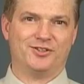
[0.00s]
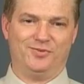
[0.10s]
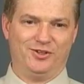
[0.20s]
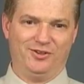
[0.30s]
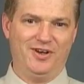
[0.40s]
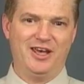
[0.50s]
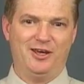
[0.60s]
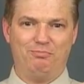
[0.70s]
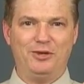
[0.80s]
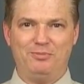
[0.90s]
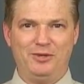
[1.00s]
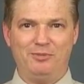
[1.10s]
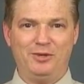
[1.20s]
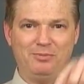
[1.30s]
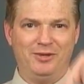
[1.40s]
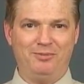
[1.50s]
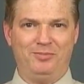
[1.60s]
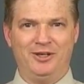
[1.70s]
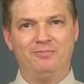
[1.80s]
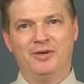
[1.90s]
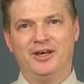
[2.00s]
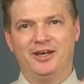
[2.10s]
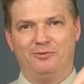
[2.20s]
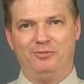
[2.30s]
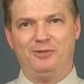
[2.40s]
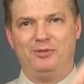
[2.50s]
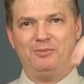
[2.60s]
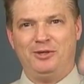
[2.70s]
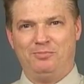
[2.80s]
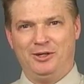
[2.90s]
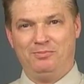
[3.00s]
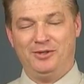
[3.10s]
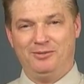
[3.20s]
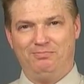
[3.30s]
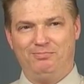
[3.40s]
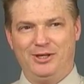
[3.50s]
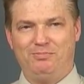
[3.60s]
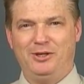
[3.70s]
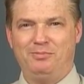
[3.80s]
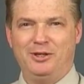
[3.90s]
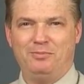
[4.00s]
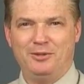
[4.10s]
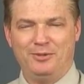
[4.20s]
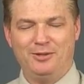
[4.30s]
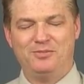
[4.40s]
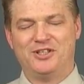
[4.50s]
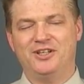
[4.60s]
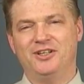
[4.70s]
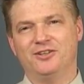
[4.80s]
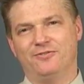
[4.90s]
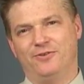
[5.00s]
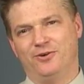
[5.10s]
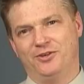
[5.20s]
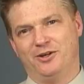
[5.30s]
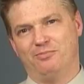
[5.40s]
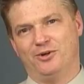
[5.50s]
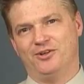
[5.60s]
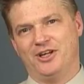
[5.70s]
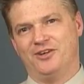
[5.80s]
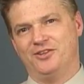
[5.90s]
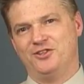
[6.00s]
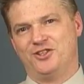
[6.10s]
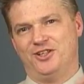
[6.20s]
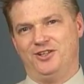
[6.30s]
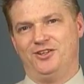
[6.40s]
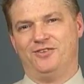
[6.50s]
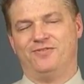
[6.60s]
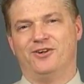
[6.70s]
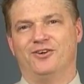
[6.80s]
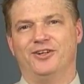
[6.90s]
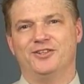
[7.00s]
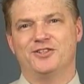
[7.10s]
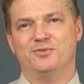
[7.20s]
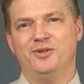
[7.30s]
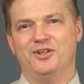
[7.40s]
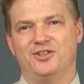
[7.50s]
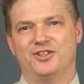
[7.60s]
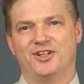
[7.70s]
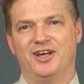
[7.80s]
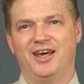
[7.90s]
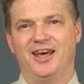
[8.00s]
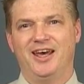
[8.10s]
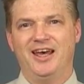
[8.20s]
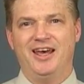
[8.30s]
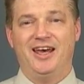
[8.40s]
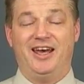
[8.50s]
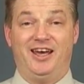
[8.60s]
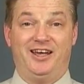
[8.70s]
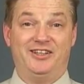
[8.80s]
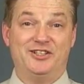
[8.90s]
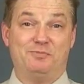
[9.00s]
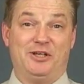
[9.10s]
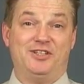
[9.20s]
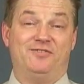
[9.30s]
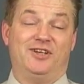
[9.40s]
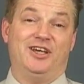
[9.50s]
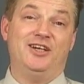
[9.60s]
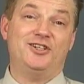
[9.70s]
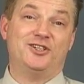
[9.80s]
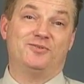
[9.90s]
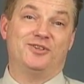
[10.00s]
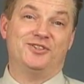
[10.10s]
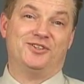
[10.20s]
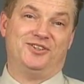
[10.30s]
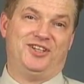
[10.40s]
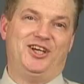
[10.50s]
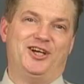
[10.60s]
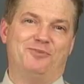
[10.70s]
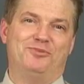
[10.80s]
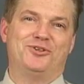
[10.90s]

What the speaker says: So we go beep, beep, beep, beep, beep, beep, beep, beep, beep, beep, beep, beep, beep, beep, beep, sending the phone number down the chain to the far end switch. And the specification was it could take up